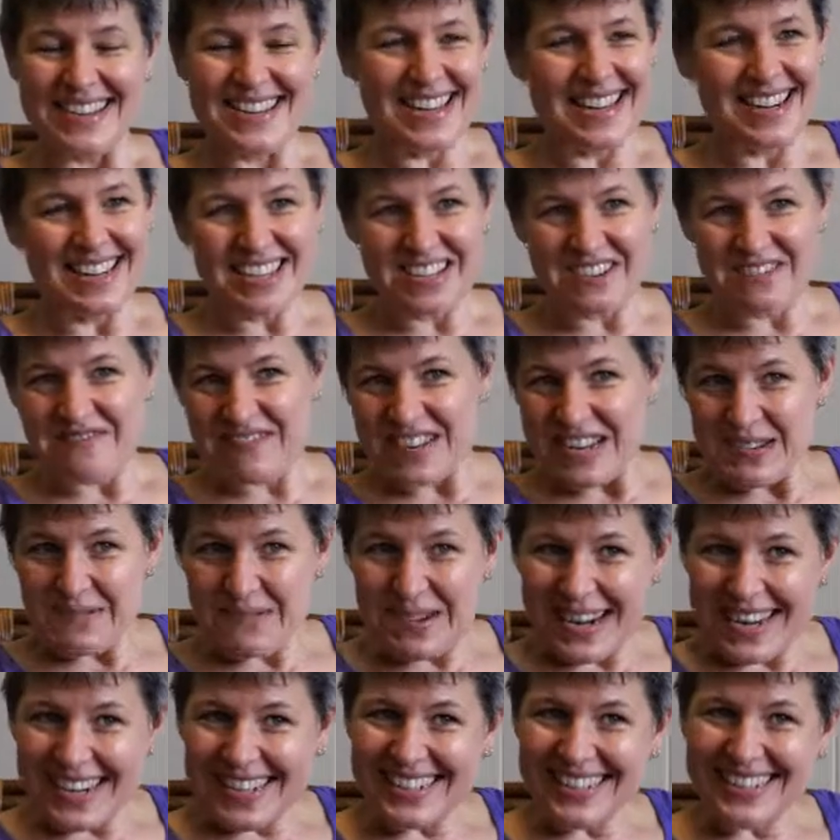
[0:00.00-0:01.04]
getting their feet
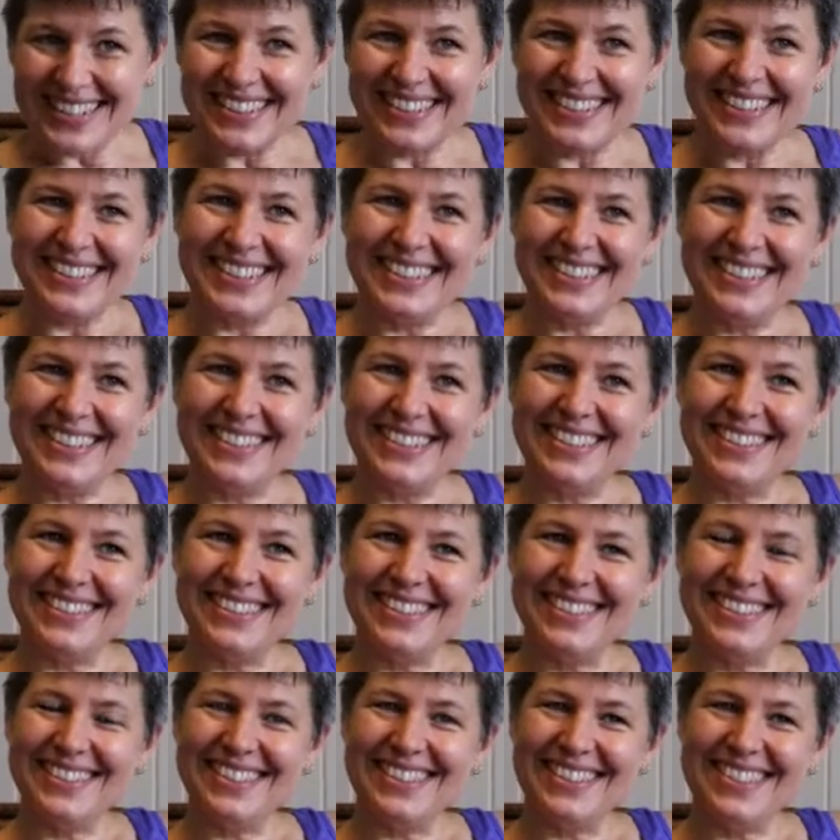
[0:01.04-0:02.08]
wet in
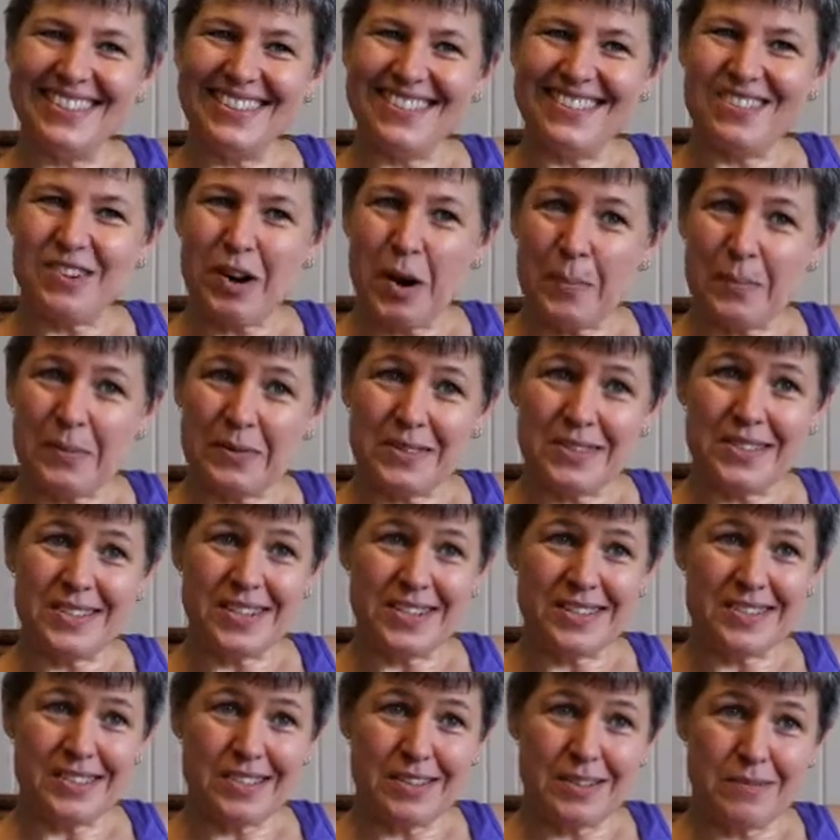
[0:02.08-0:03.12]
the tropical
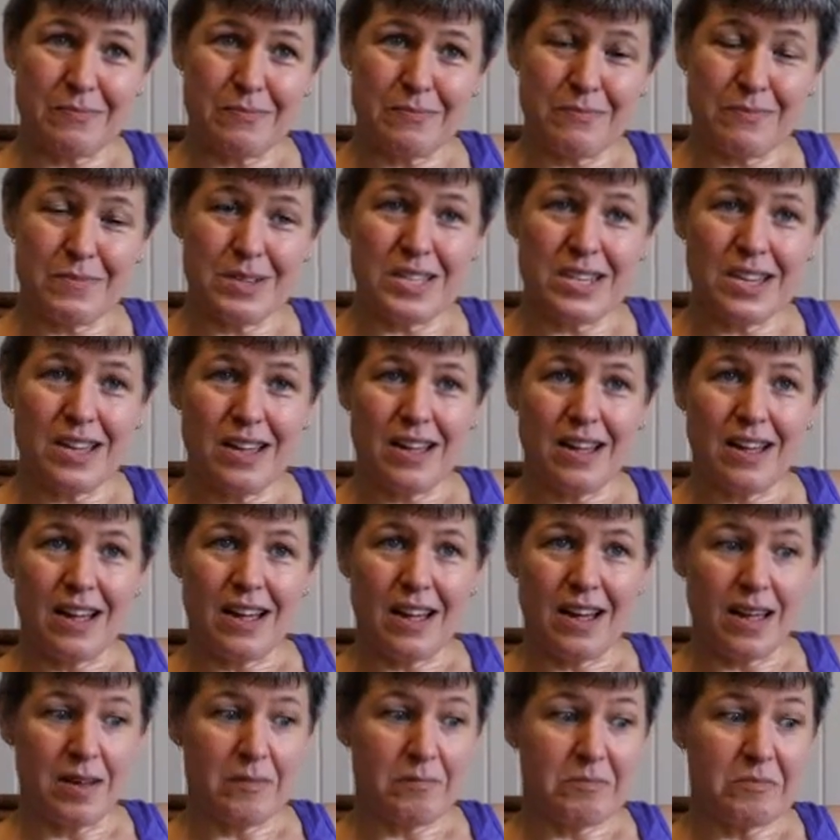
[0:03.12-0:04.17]
systems.
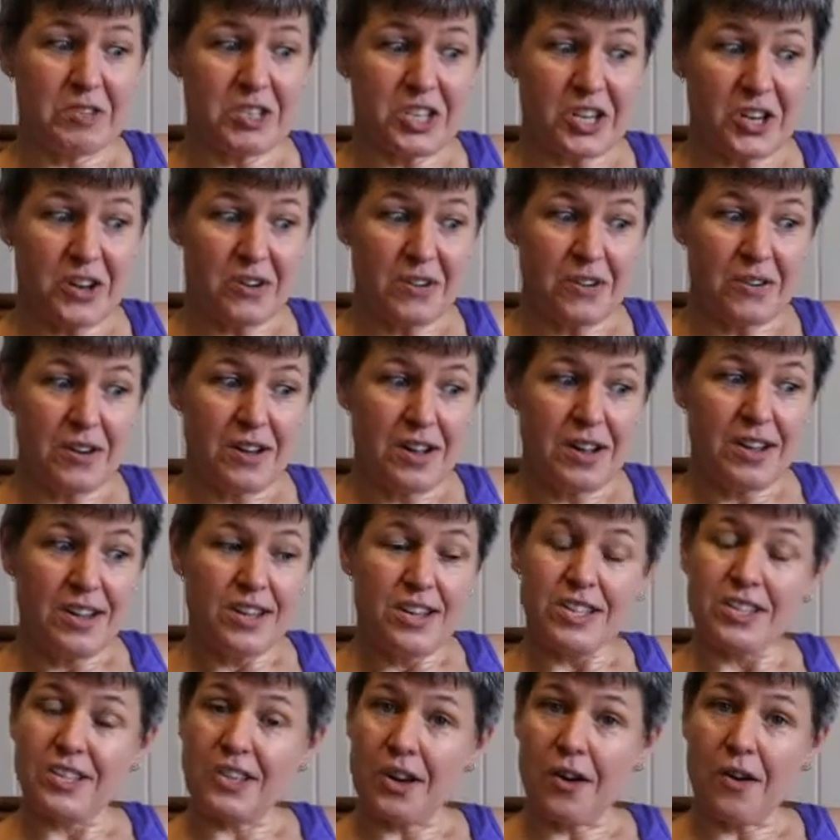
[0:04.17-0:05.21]
So
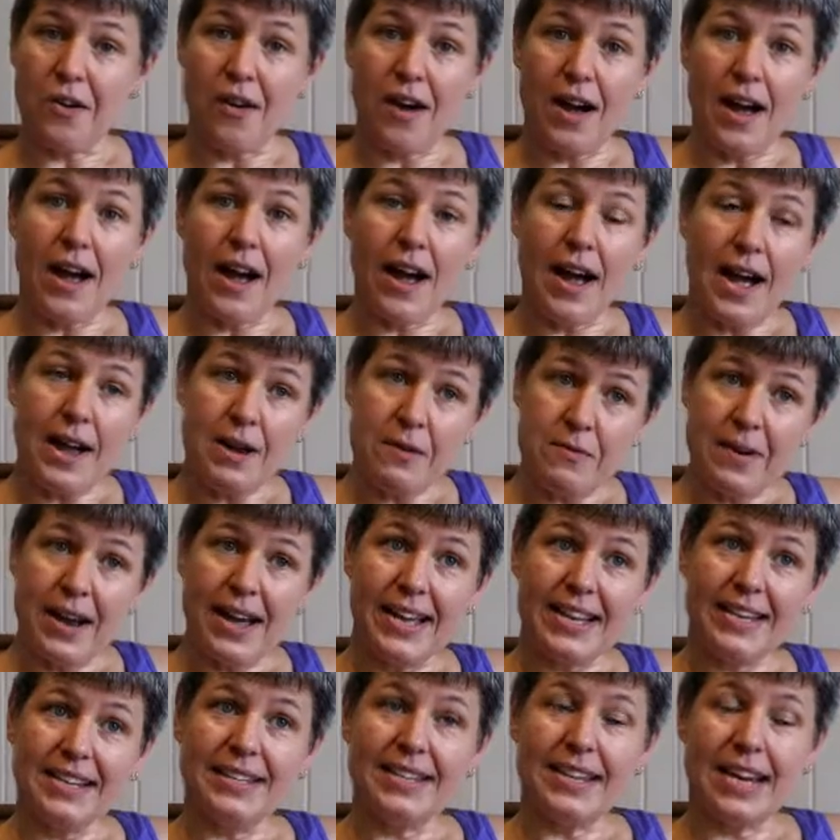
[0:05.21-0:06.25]
I
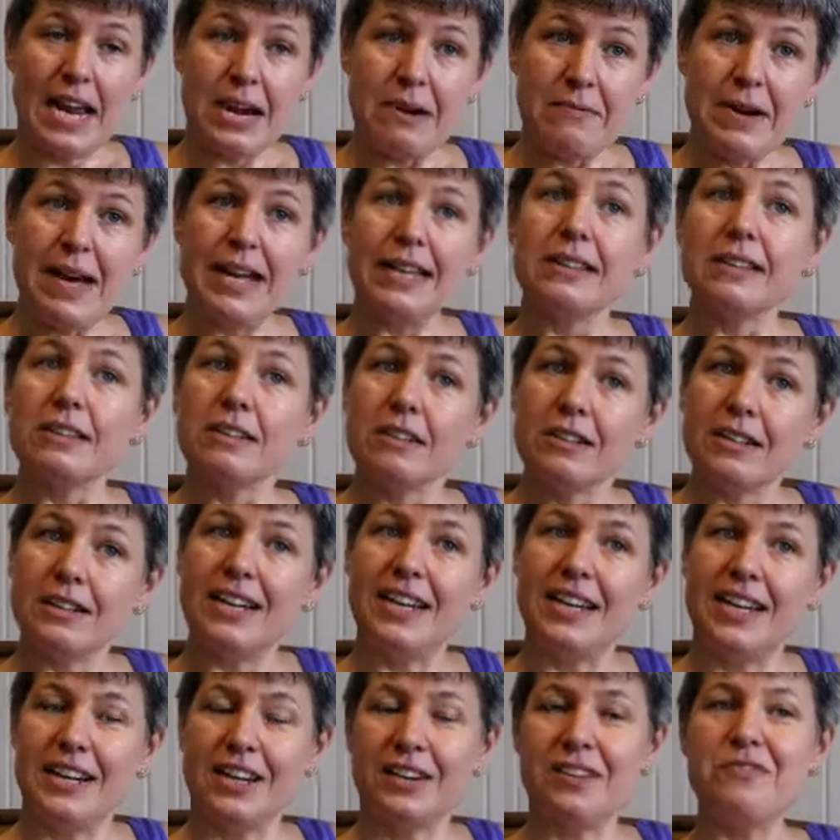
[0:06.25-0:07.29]
went
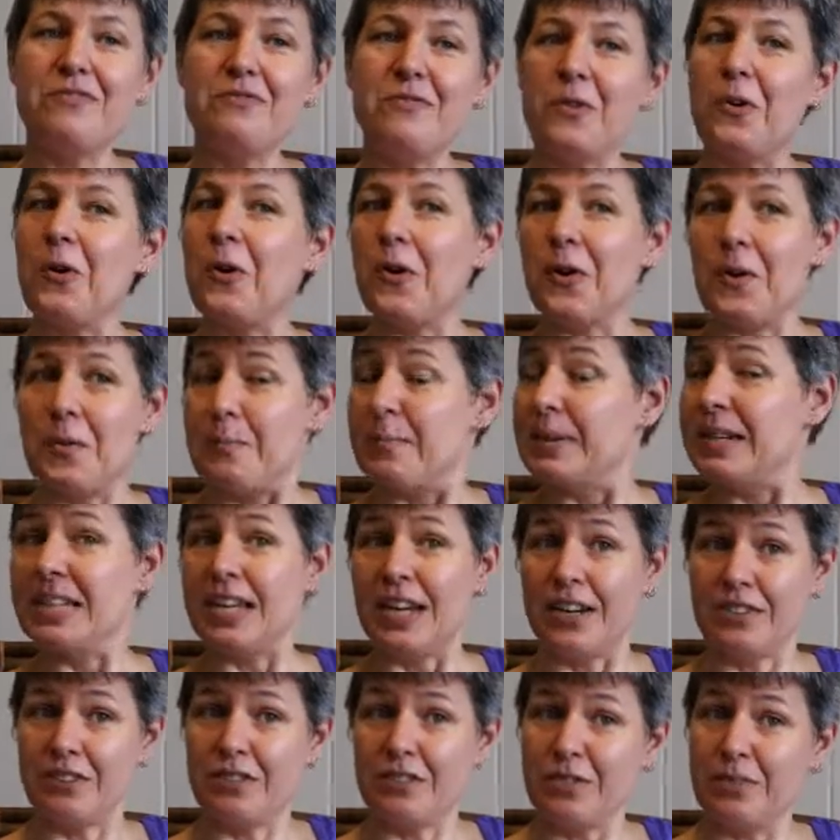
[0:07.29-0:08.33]
looking for a
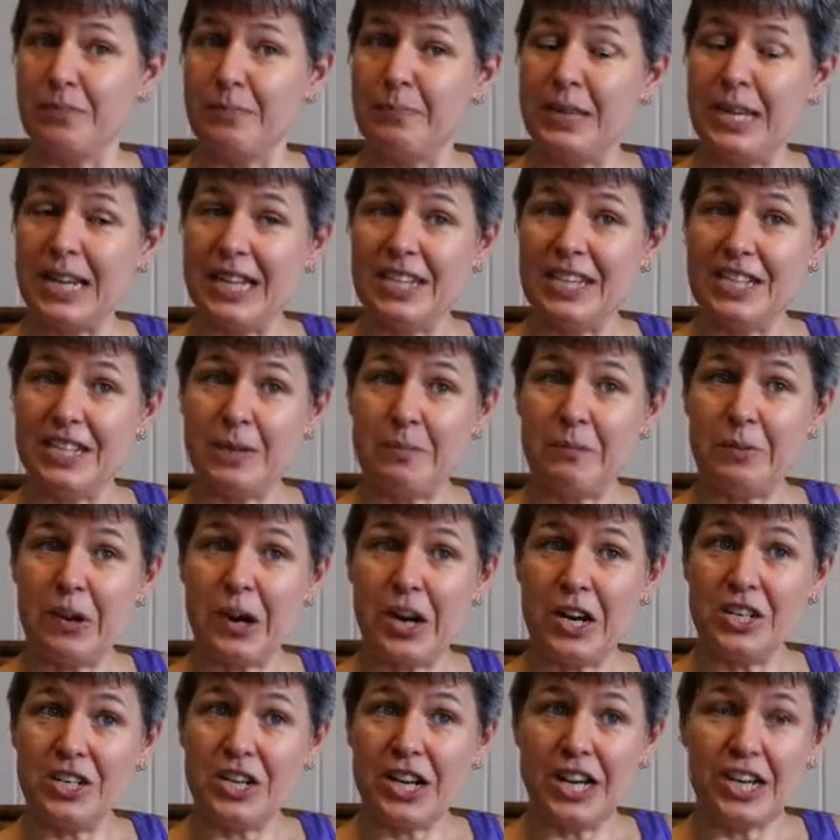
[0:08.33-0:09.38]
potential PhD
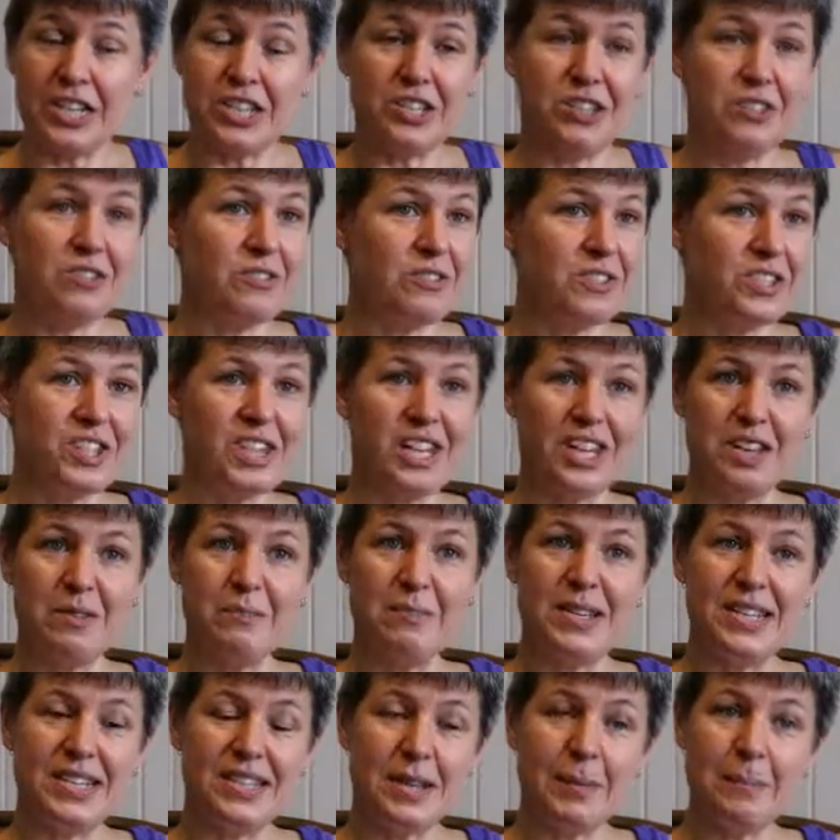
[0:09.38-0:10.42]
project. So it was going
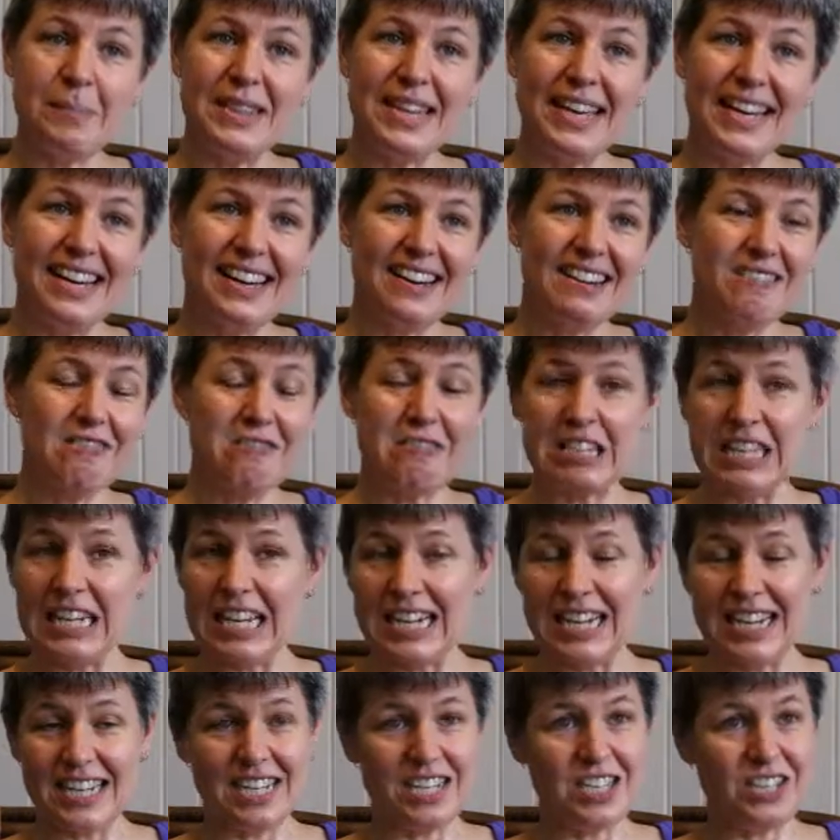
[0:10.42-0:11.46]
to be something
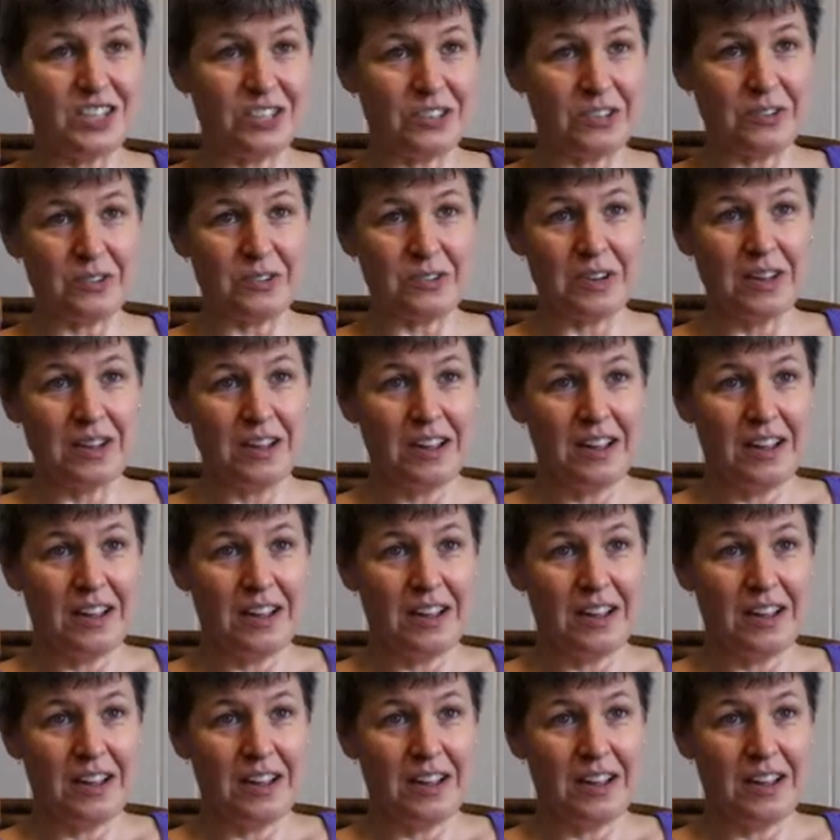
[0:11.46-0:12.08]
related to